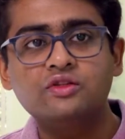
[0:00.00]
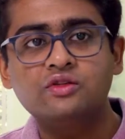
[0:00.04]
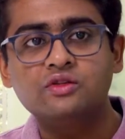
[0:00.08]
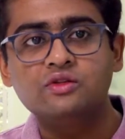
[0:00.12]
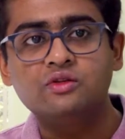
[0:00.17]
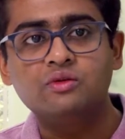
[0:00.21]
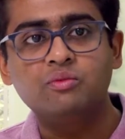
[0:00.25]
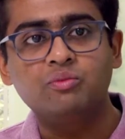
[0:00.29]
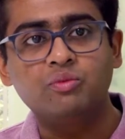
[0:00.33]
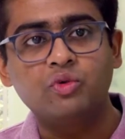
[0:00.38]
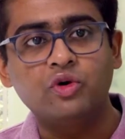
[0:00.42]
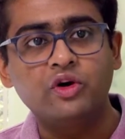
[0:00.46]
a
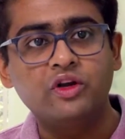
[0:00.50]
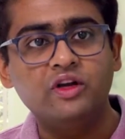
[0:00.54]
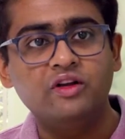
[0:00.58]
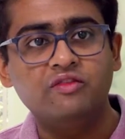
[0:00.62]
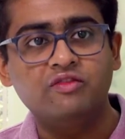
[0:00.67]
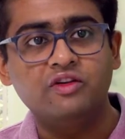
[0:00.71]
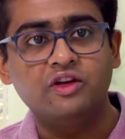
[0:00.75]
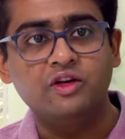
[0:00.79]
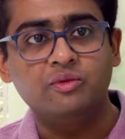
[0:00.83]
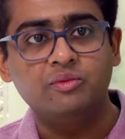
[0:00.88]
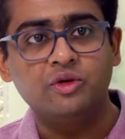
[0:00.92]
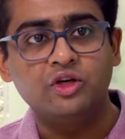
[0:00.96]
certain point,
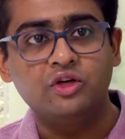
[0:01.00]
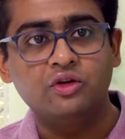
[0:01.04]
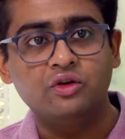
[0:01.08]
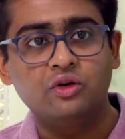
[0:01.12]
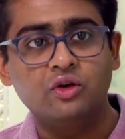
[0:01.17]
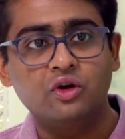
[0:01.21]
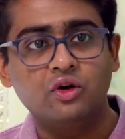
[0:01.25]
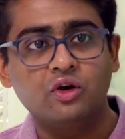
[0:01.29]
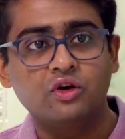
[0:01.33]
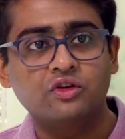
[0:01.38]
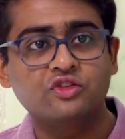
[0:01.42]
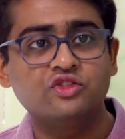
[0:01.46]
if an emitter
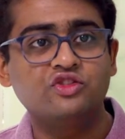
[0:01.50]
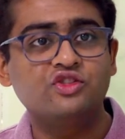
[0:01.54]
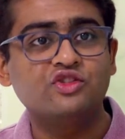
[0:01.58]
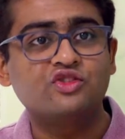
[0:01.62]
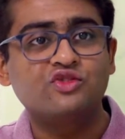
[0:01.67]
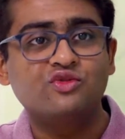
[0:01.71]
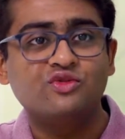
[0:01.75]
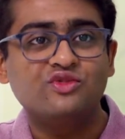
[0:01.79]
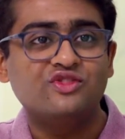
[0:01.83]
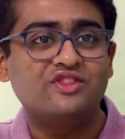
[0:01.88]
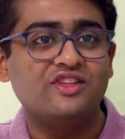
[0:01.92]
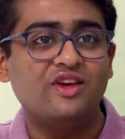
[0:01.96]
clogs,
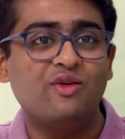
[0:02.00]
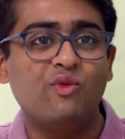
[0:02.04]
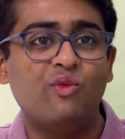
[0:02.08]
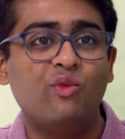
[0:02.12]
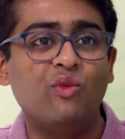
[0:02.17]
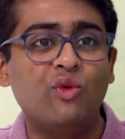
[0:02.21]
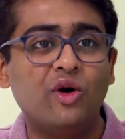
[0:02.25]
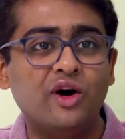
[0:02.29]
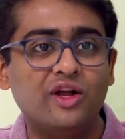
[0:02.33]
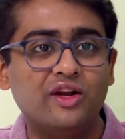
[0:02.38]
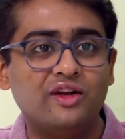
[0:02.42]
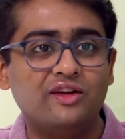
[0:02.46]
just say
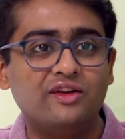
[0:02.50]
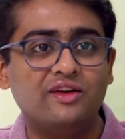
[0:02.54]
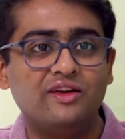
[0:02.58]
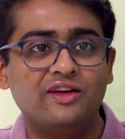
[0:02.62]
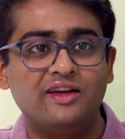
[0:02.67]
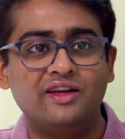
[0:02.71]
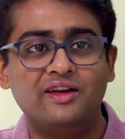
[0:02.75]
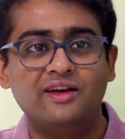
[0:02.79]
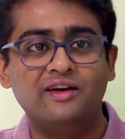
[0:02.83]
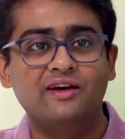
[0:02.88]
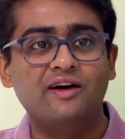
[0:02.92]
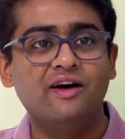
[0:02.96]
one
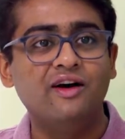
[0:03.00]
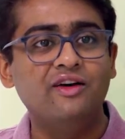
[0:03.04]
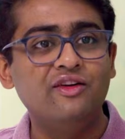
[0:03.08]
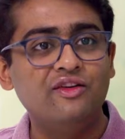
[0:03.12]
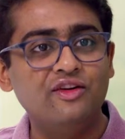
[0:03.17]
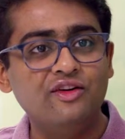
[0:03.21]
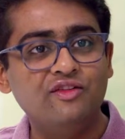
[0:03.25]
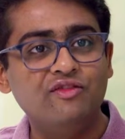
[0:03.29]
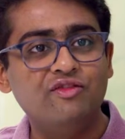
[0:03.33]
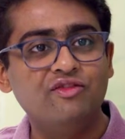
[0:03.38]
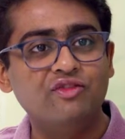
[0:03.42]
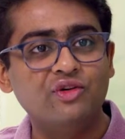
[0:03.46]
in a
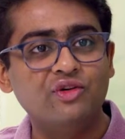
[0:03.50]
hundred